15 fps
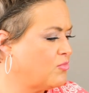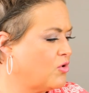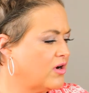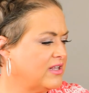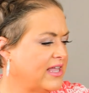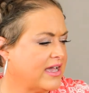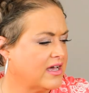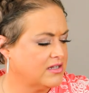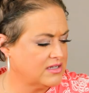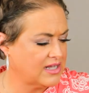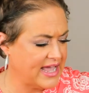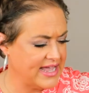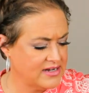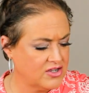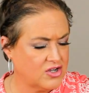it more like a
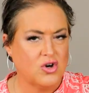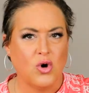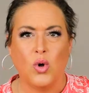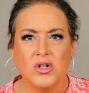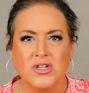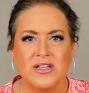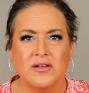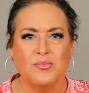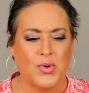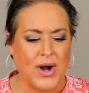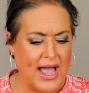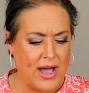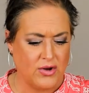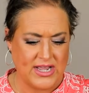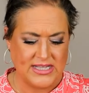light golden
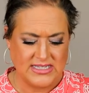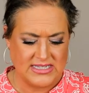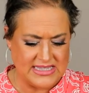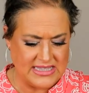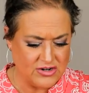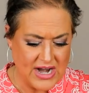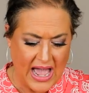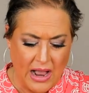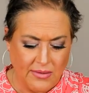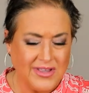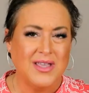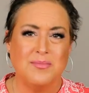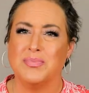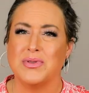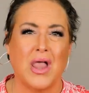brown. It's They're not
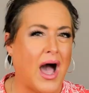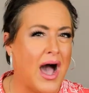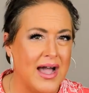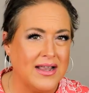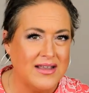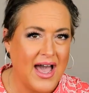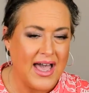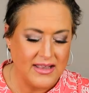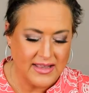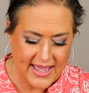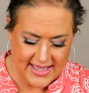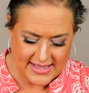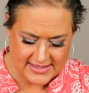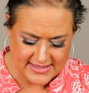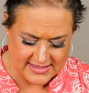really blonde
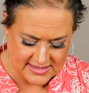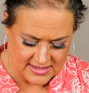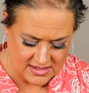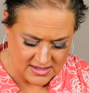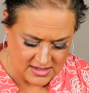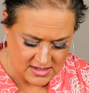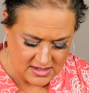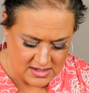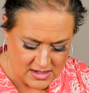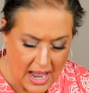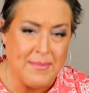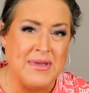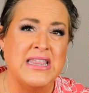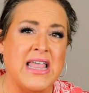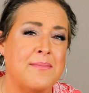highlights.
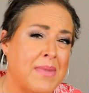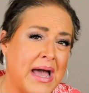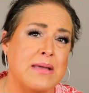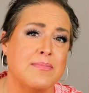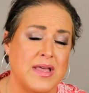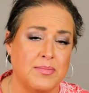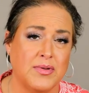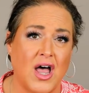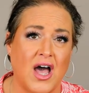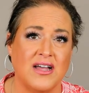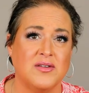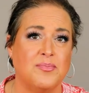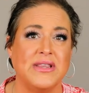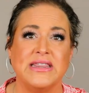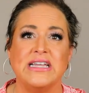I mean, they might be
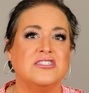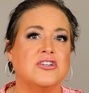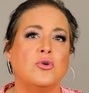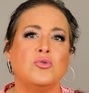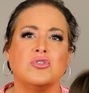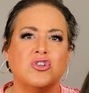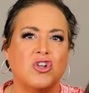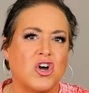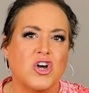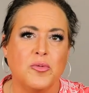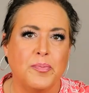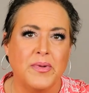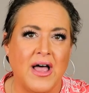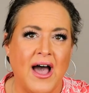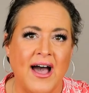blonde, but they don't
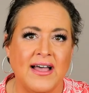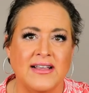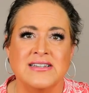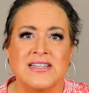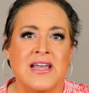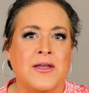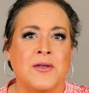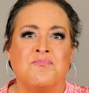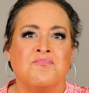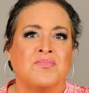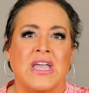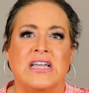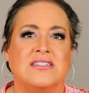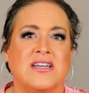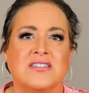look blonde.
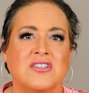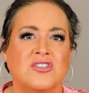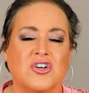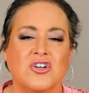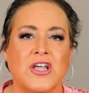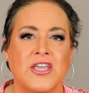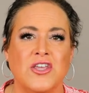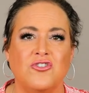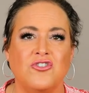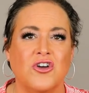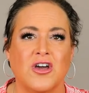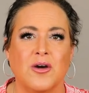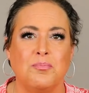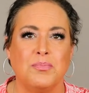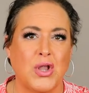It doesn't look like you
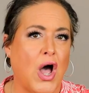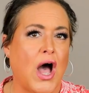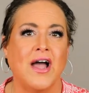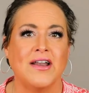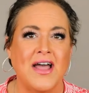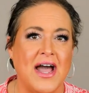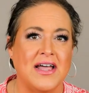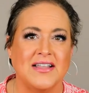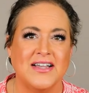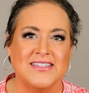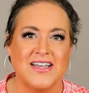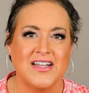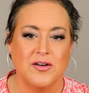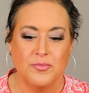took blonde highlights